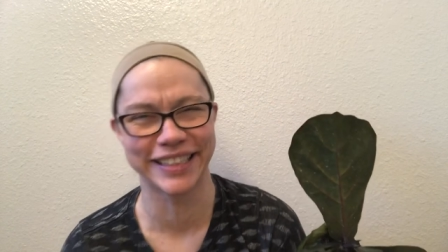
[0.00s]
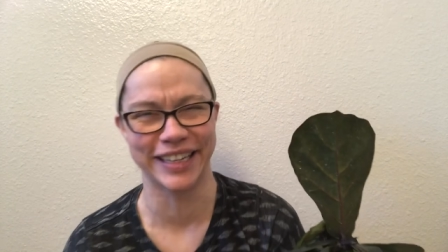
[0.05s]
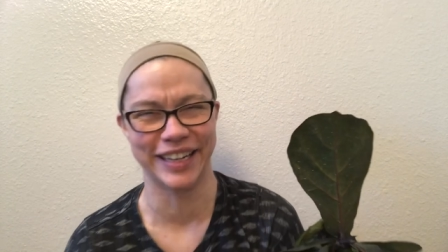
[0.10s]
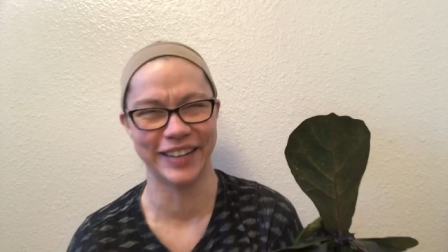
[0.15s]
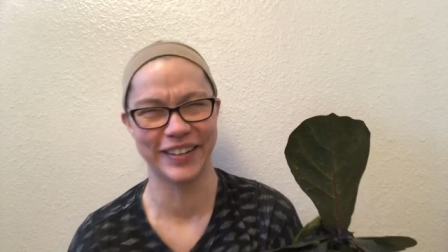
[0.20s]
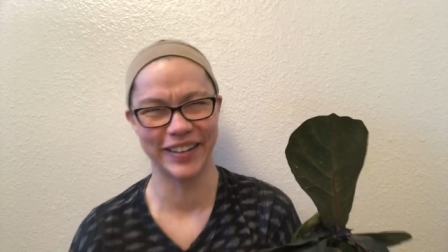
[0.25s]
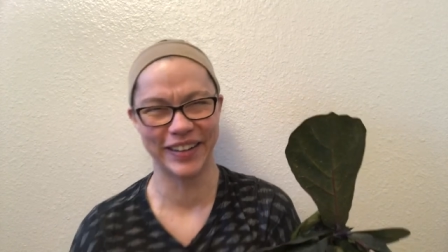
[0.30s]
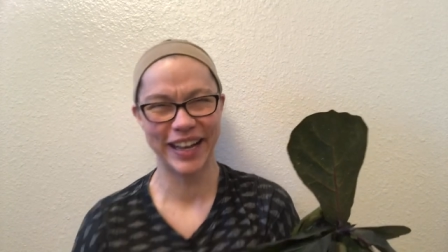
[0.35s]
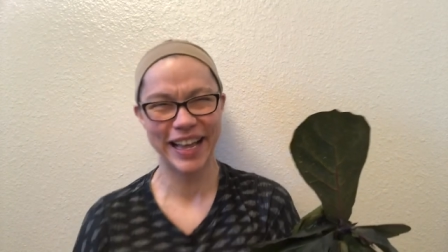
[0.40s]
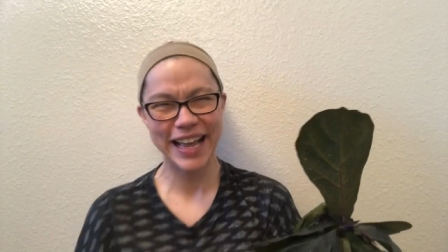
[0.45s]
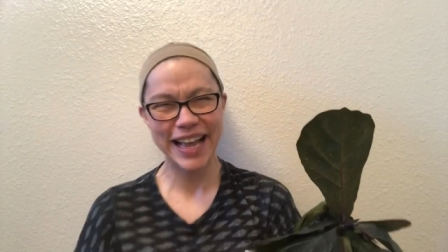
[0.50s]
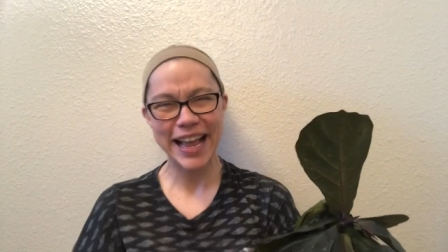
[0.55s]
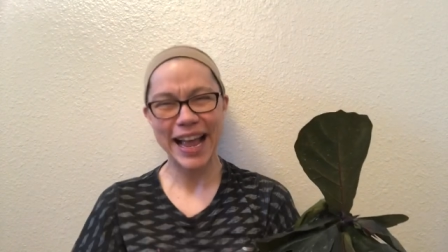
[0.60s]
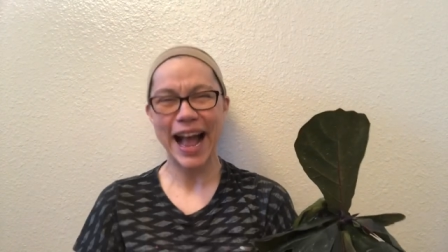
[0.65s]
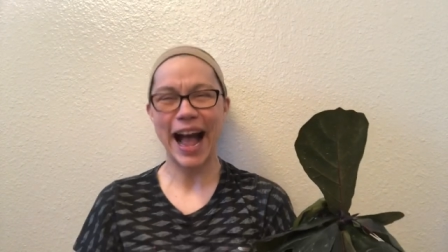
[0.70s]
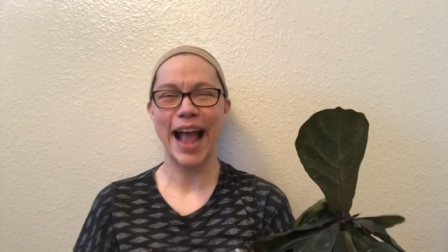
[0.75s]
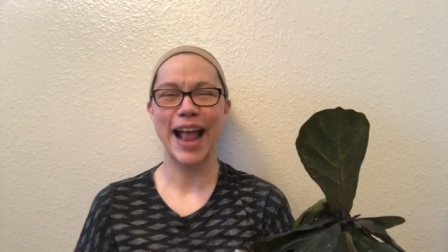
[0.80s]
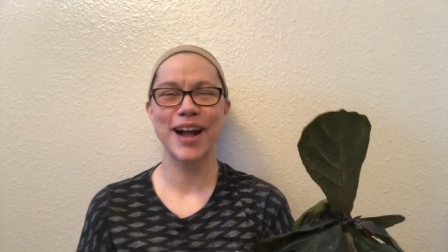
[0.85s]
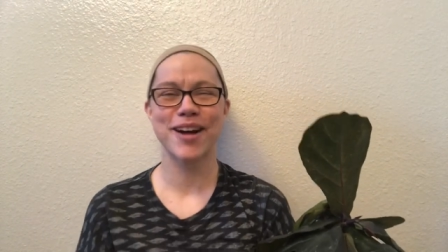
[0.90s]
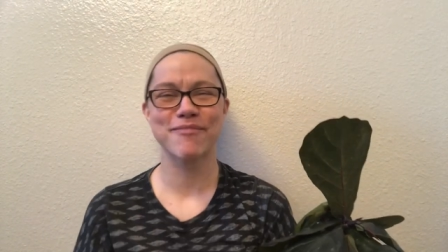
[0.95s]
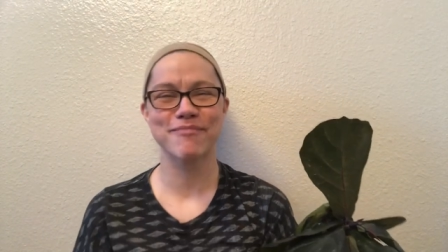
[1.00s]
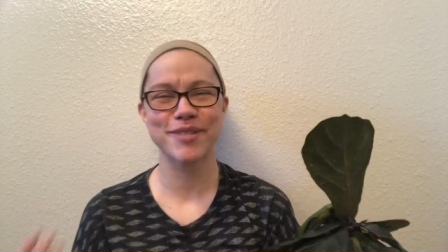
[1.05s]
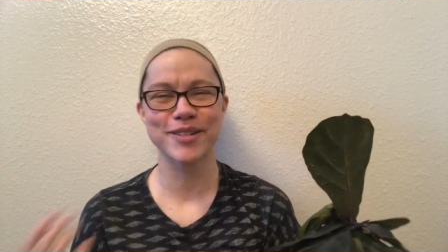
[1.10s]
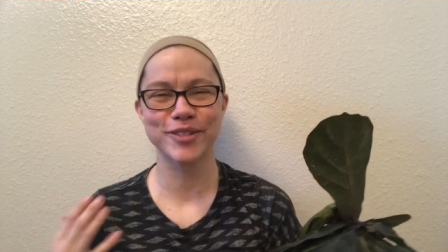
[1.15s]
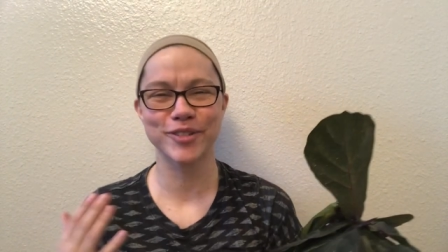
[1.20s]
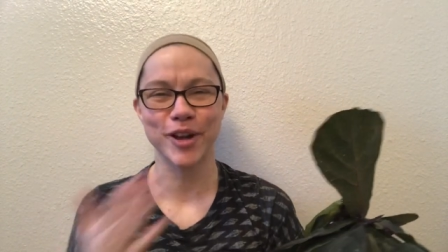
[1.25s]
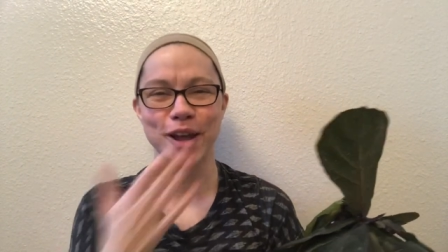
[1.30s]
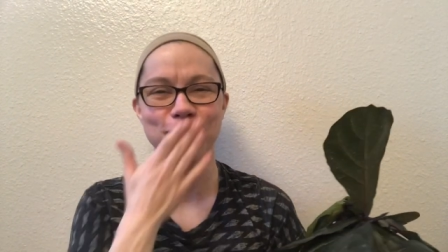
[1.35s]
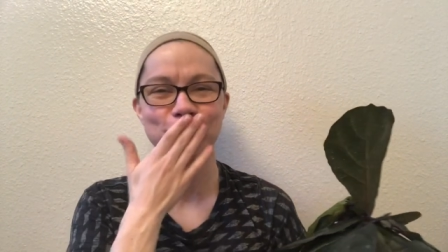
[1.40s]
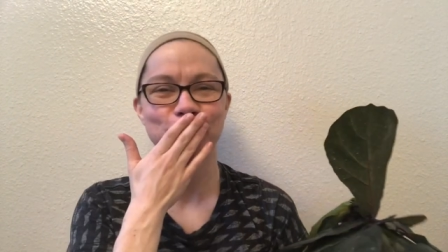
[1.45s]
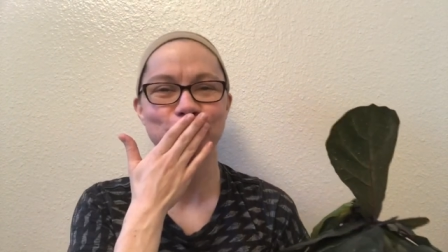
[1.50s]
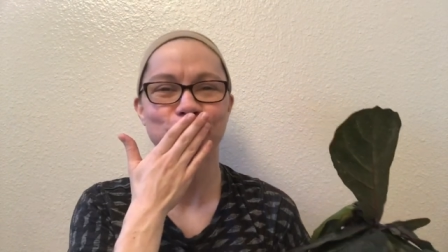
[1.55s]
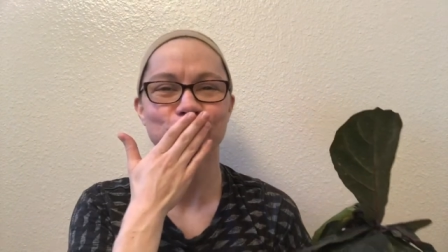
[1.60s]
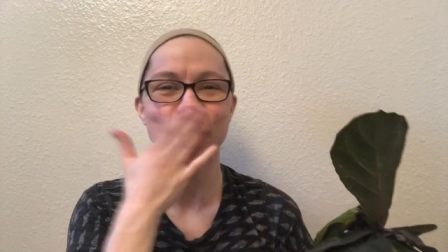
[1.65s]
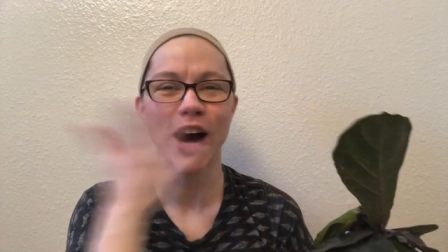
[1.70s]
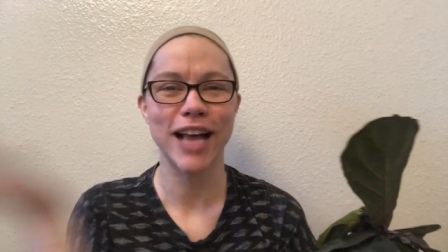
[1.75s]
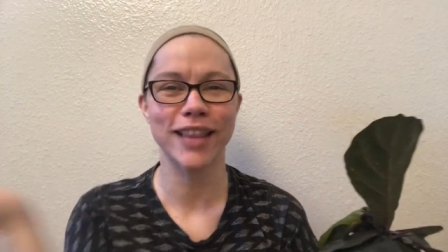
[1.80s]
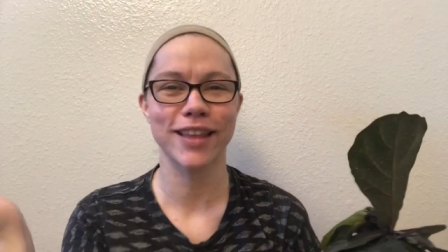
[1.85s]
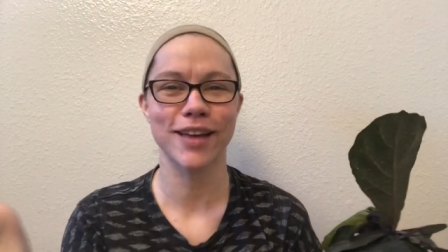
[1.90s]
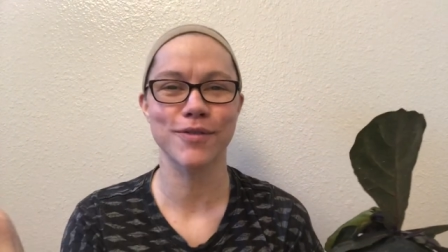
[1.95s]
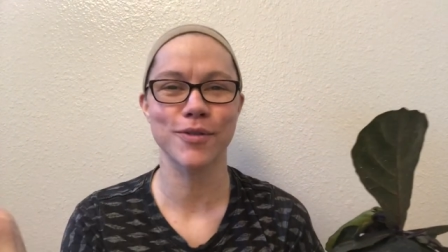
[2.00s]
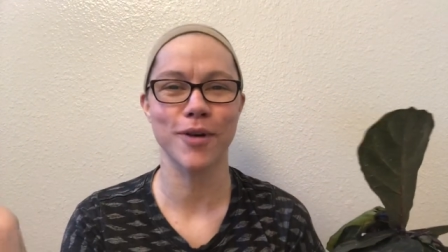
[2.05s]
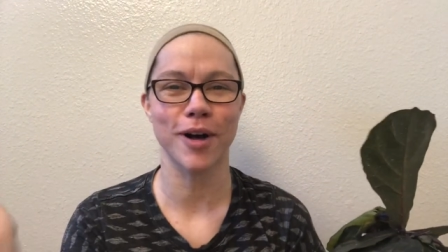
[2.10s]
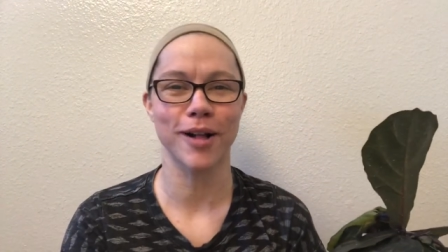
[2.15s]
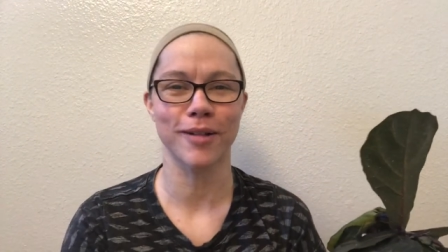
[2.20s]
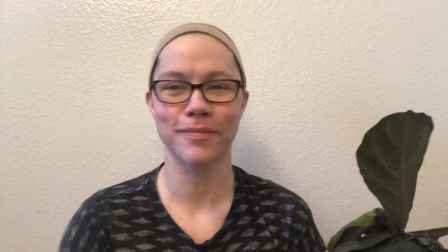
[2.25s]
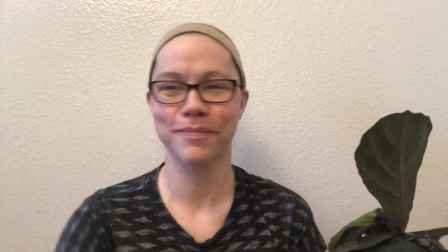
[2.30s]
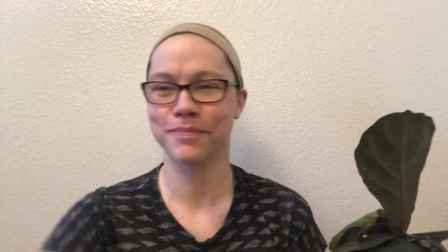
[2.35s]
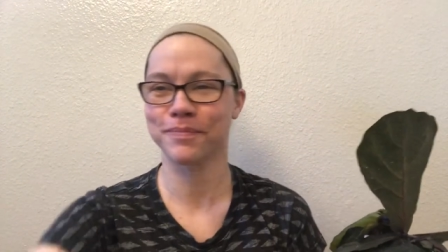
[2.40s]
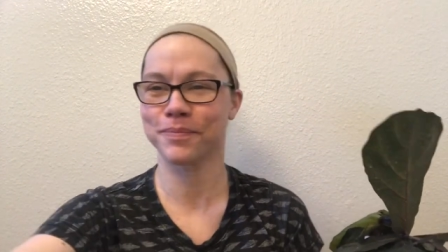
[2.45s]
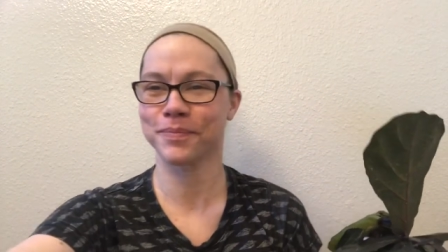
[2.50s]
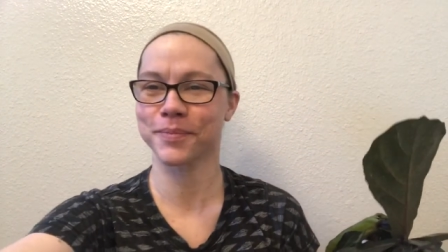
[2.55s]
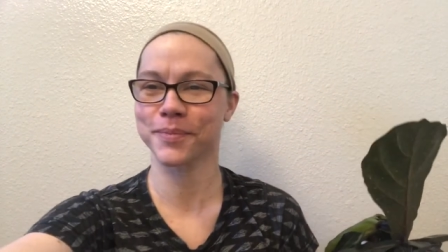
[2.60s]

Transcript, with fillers: so I hope you enjoy. I love you all.